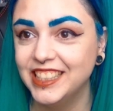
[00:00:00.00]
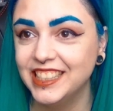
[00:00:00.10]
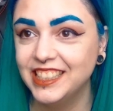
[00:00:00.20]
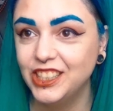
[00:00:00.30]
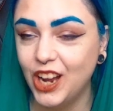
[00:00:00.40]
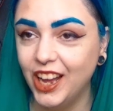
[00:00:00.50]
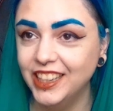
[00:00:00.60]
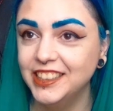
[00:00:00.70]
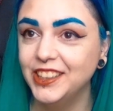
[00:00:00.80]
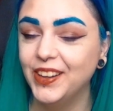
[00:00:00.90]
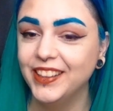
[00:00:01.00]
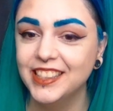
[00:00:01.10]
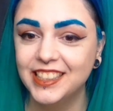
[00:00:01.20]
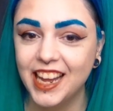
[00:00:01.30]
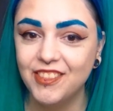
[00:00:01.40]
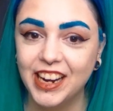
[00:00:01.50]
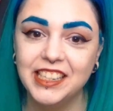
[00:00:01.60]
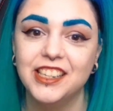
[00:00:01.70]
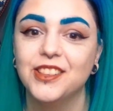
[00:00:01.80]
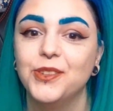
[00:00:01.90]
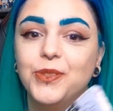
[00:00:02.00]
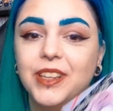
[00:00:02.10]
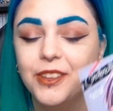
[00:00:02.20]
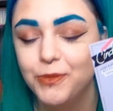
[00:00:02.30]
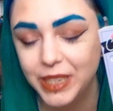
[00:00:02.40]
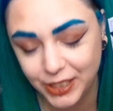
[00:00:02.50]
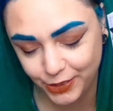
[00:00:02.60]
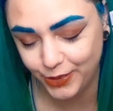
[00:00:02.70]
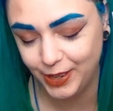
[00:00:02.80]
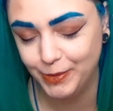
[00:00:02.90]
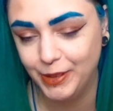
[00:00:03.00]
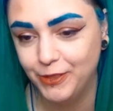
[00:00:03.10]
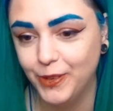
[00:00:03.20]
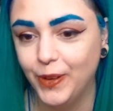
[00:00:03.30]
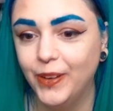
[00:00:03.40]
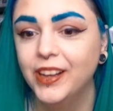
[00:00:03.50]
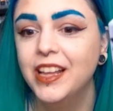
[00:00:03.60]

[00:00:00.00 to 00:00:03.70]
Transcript: is starting to go in the direction that we have been screaming for.